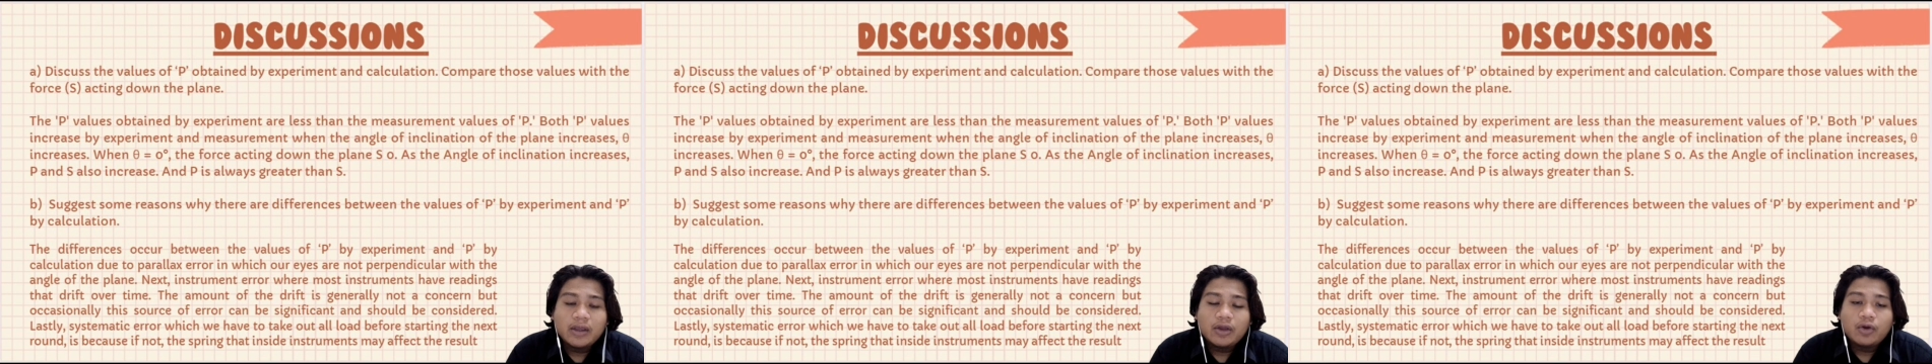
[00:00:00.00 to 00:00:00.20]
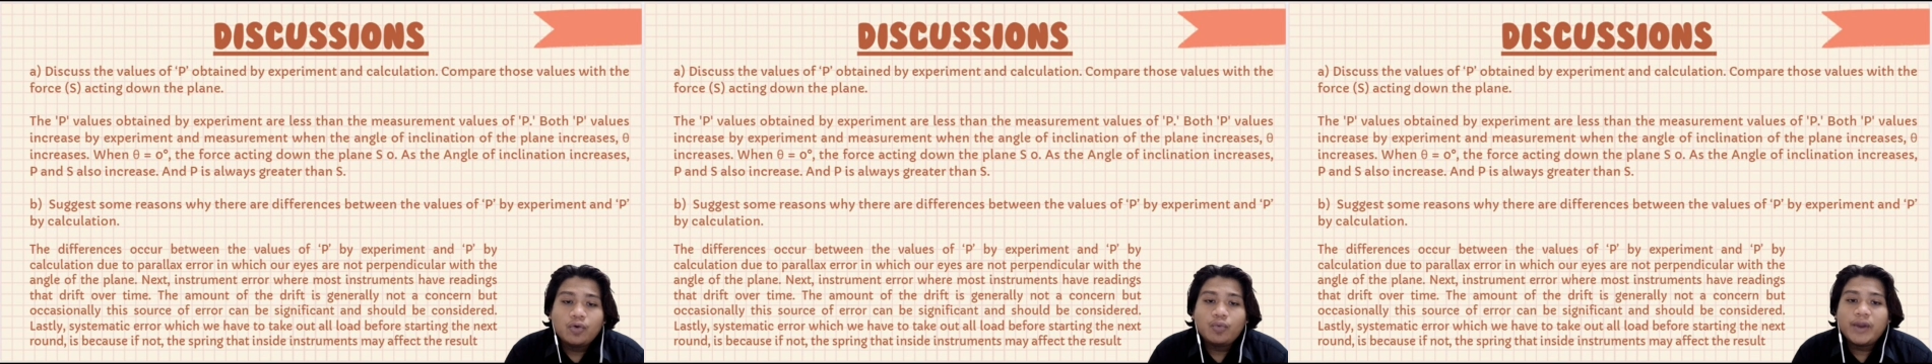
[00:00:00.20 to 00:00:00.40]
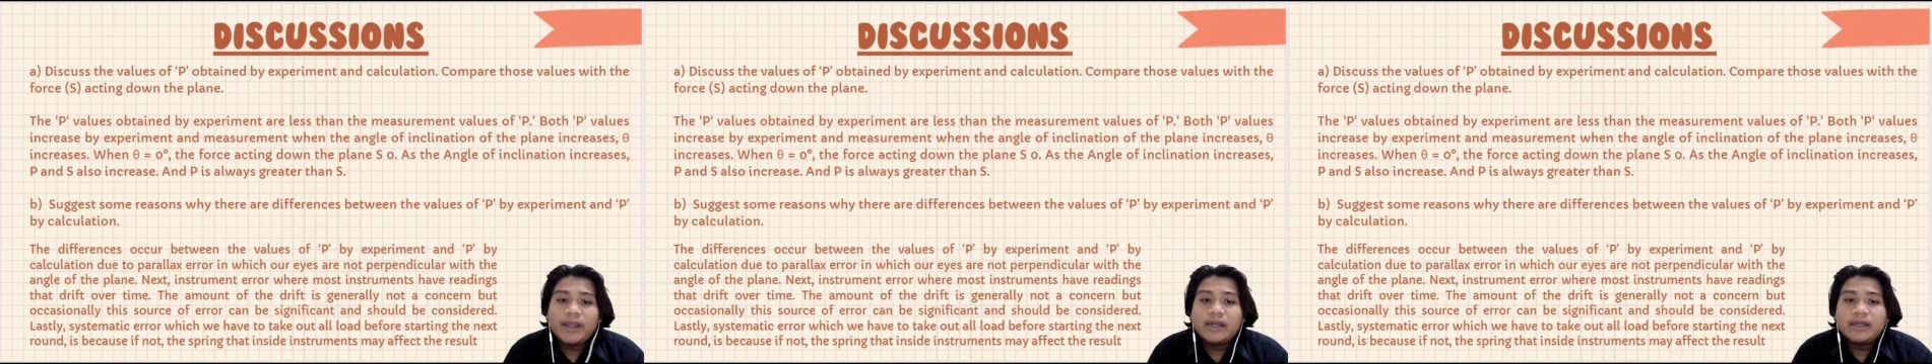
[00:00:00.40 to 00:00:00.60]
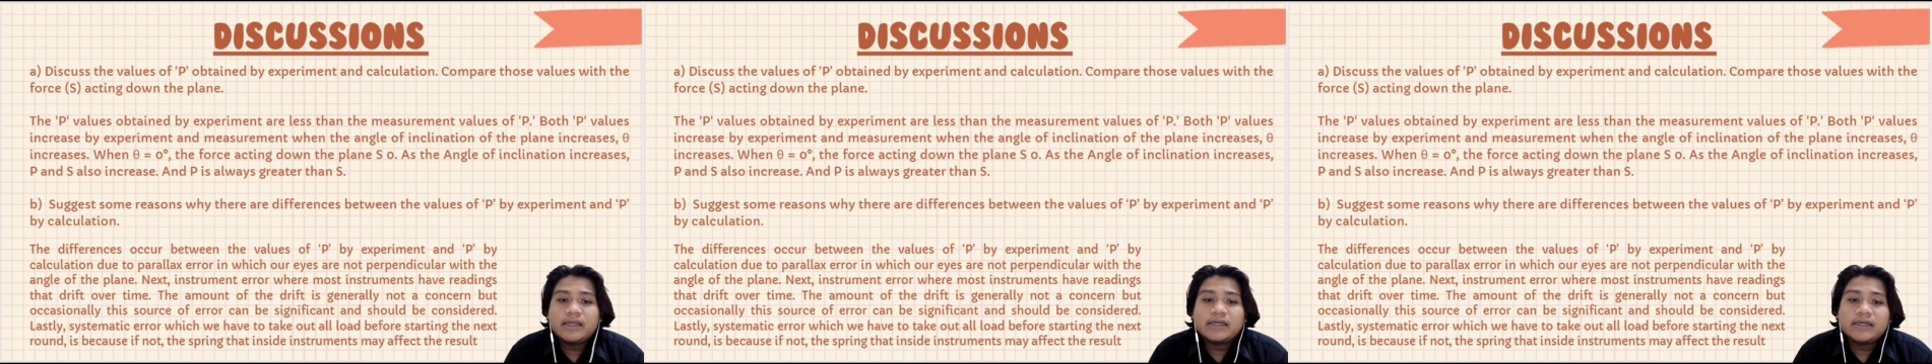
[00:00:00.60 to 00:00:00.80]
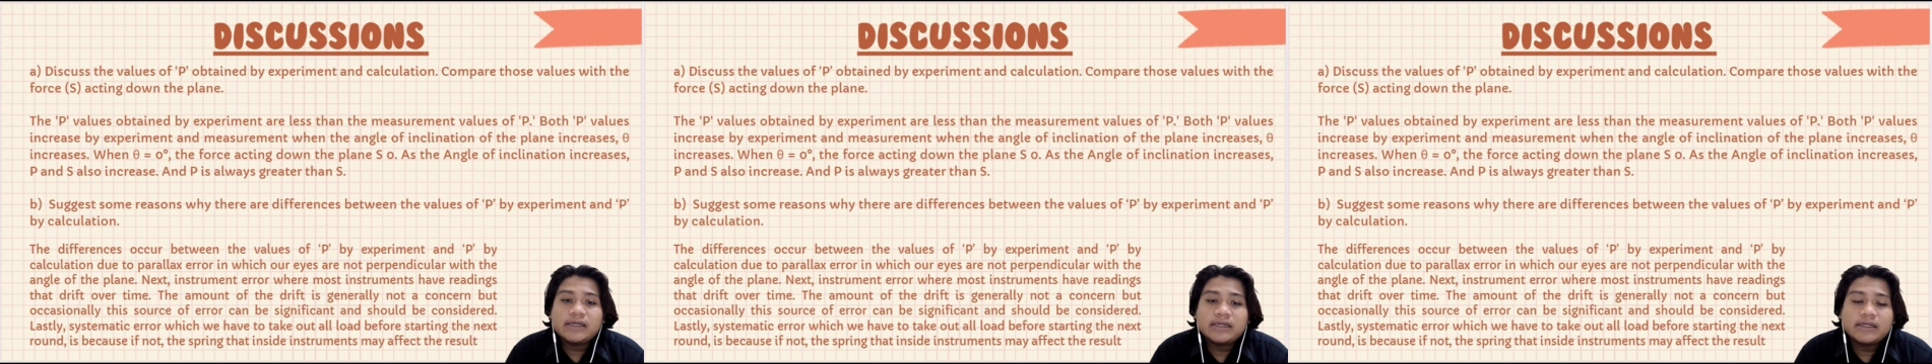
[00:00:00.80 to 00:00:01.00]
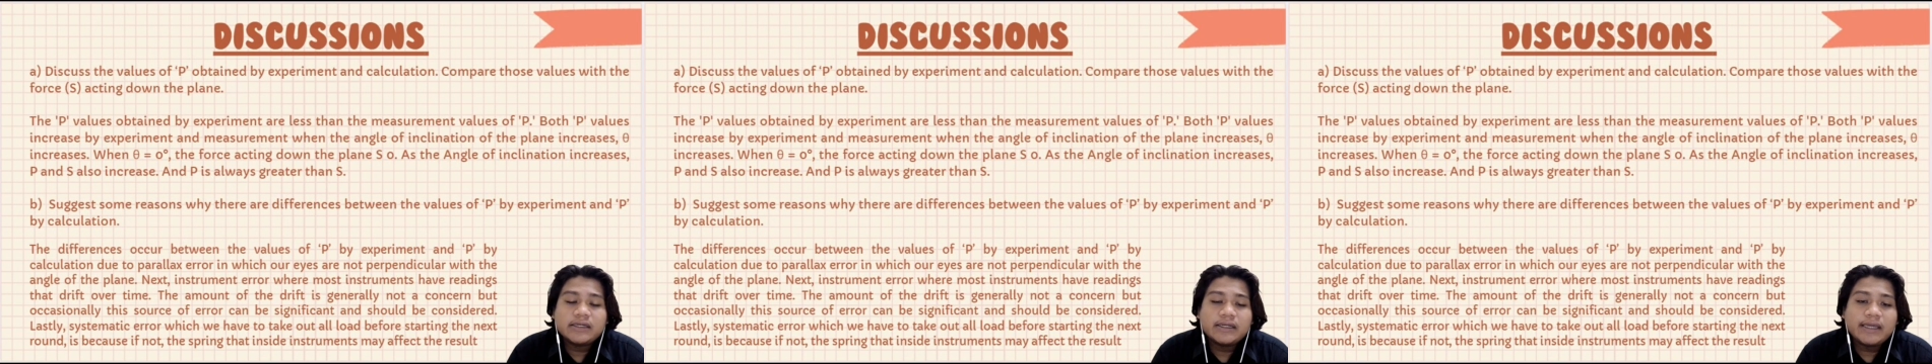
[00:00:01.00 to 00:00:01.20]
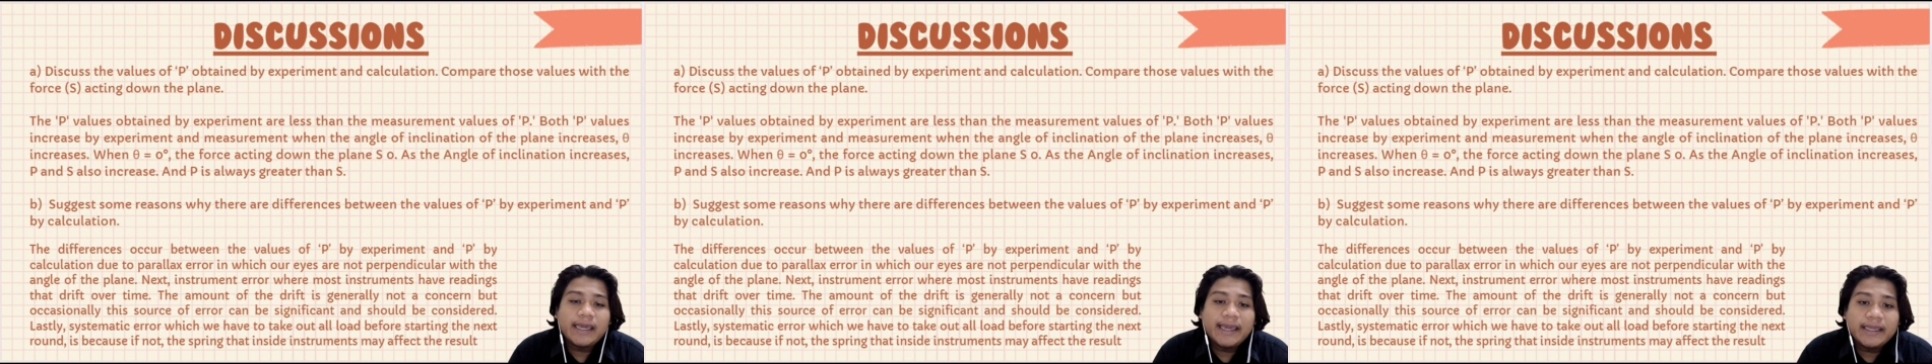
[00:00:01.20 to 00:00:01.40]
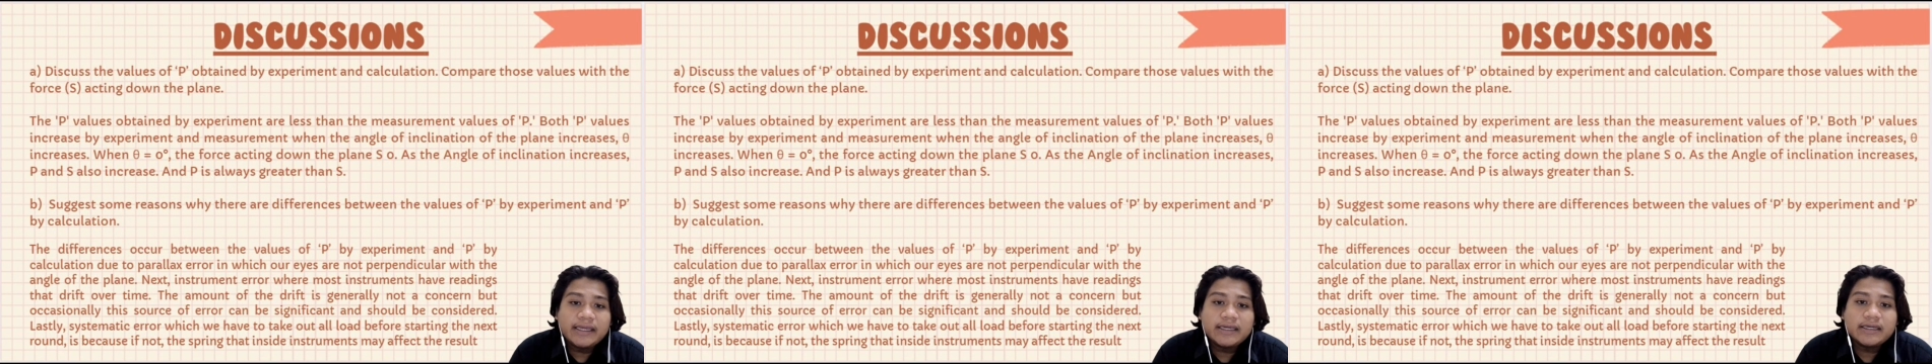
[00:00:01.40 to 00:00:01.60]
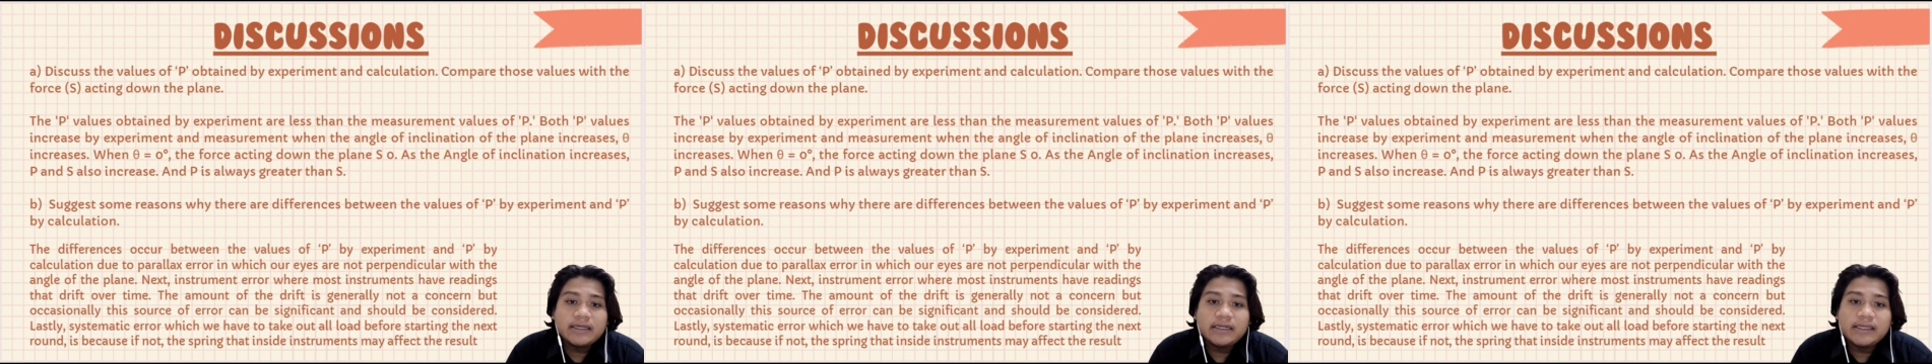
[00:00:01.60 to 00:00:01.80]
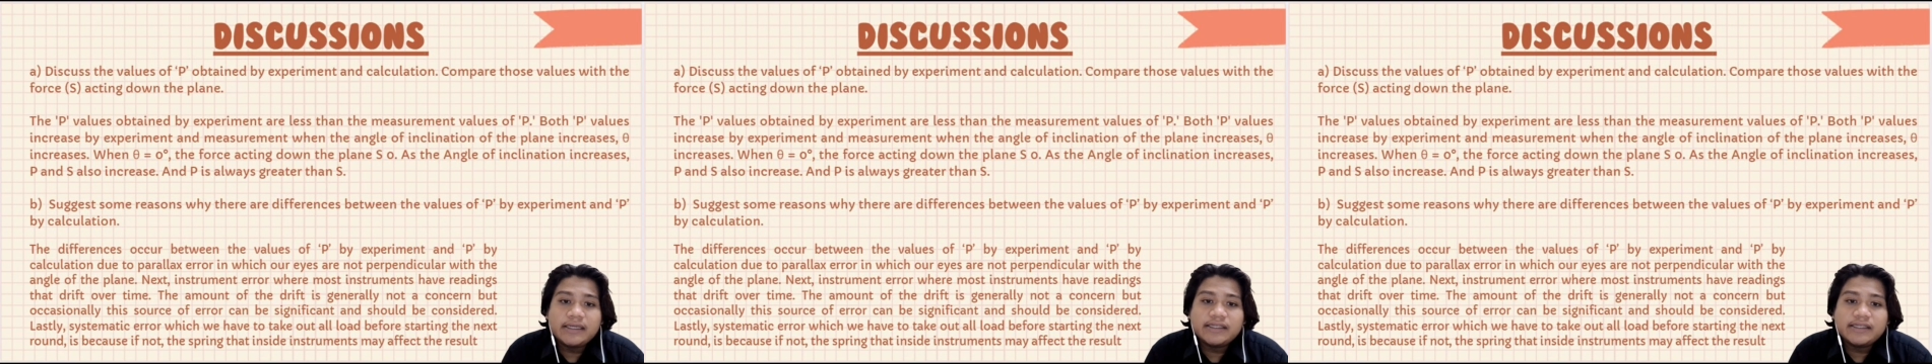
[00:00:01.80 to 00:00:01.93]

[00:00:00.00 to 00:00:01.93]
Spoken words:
When the angle